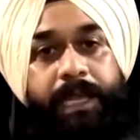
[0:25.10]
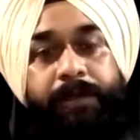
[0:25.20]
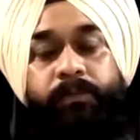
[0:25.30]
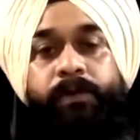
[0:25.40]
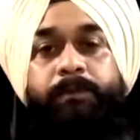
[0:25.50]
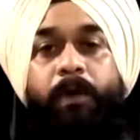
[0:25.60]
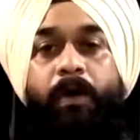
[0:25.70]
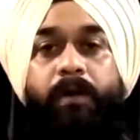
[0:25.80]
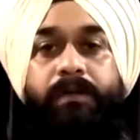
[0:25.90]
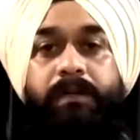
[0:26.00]
If we
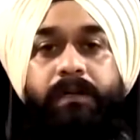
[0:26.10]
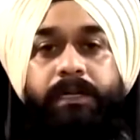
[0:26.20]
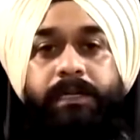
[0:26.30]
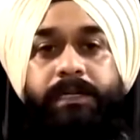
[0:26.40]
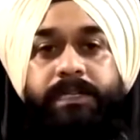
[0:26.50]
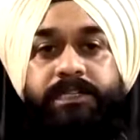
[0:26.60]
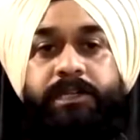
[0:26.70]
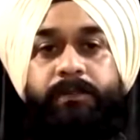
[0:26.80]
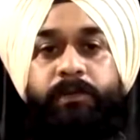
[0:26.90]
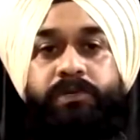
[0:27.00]
plot
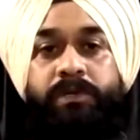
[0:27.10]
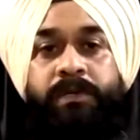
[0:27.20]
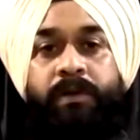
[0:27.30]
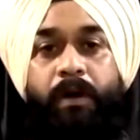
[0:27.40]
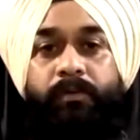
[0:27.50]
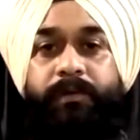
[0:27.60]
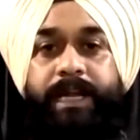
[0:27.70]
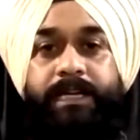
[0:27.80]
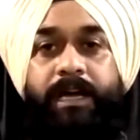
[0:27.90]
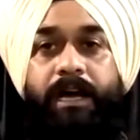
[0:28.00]
distribution of
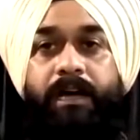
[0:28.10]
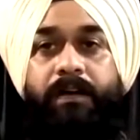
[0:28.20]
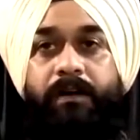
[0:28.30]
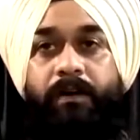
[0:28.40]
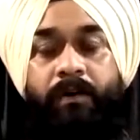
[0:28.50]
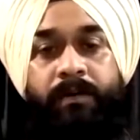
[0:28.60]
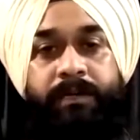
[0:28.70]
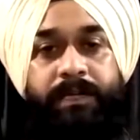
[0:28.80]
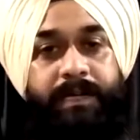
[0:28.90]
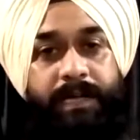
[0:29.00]
data
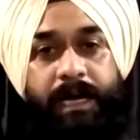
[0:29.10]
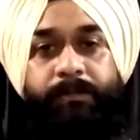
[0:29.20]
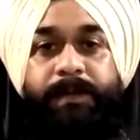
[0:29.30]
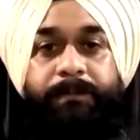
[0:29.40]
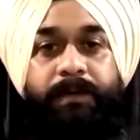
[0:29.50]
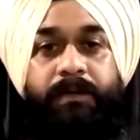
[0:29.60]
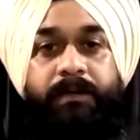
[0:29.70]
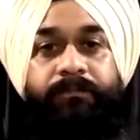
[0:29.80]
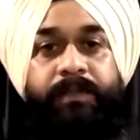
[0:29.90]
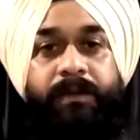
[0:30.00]
on graph paper,
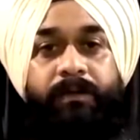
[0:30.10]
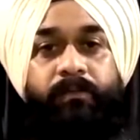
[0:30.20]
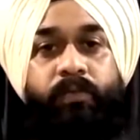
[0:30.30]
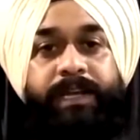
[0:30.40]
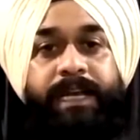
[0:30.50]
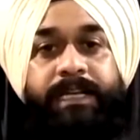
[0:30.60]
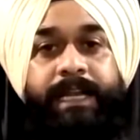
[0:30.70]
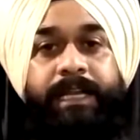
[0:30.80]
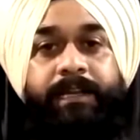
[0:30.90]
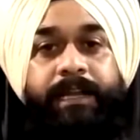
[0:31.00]
we get
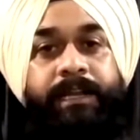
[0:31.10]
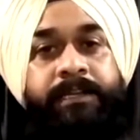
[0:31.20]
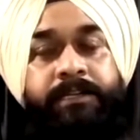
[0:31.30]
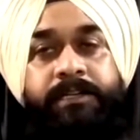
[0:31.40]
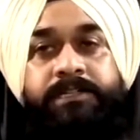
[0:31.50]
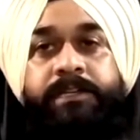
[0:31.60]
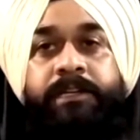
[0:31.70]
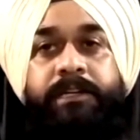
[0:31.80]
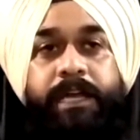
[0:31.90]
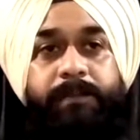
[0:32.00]
an
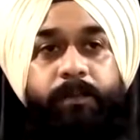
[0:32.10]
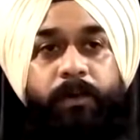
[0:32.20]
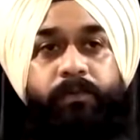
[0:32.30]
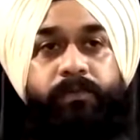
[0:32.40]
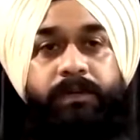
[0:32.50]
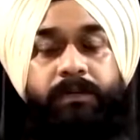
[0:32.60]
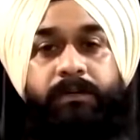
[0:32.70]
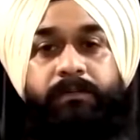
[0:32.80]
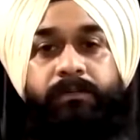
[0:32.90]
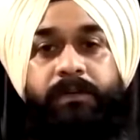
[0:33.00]
interesting type of
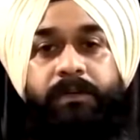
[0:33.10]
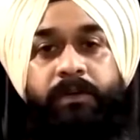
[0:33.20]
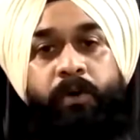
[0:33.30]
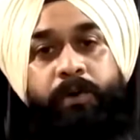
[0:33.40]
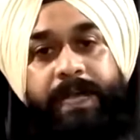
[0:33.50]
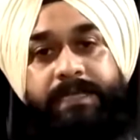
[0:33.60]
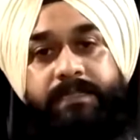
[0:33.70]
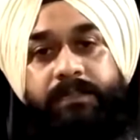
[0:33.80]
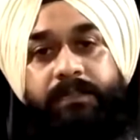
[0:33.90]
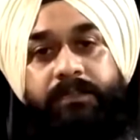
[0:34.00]
curve known as
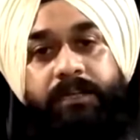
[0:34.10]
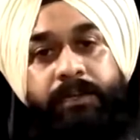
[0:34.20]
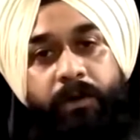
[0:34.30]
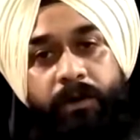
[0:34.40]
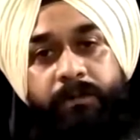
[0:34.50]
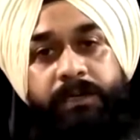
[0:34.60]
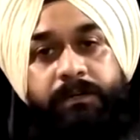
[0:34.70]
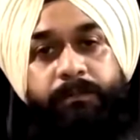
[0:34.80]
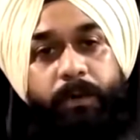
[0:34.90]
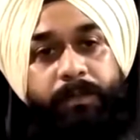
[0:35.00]
the normal
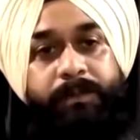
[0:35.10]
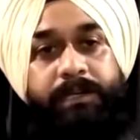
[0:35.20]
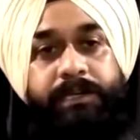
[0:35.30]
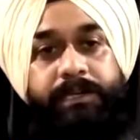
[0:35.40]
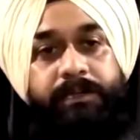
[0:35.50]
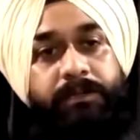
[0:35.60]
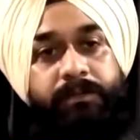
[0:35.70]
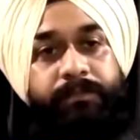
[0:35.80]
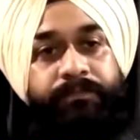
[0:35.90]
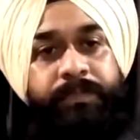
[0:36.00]
probability curve.
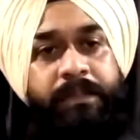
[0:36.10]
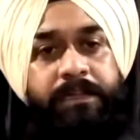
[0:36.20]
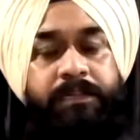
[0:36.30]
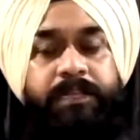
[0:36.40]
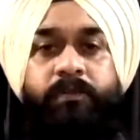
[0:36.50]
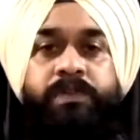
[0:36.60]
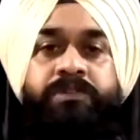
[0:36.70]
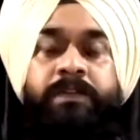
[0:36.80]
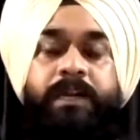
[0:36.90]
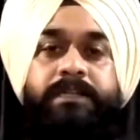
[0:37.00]
The
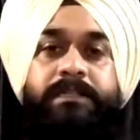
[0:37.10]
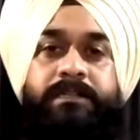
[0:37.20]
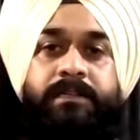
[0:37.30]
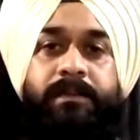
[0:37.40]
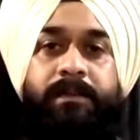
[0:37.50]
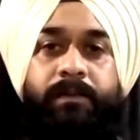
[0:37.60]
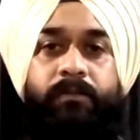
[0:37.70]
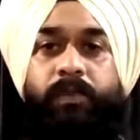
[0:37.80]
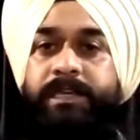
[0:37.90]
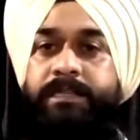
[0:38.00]
question arises,
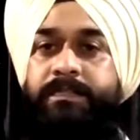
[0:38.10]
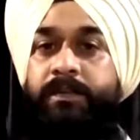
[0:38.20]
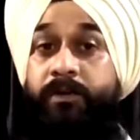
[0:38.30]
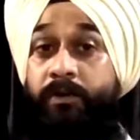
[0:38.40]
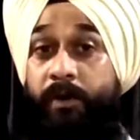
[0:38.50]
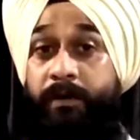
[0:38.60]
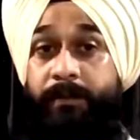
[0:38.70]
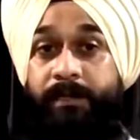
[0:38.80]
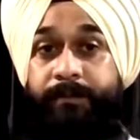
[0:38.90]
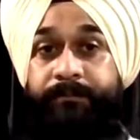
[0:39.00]
what is
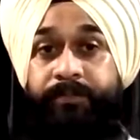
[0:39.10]
normal?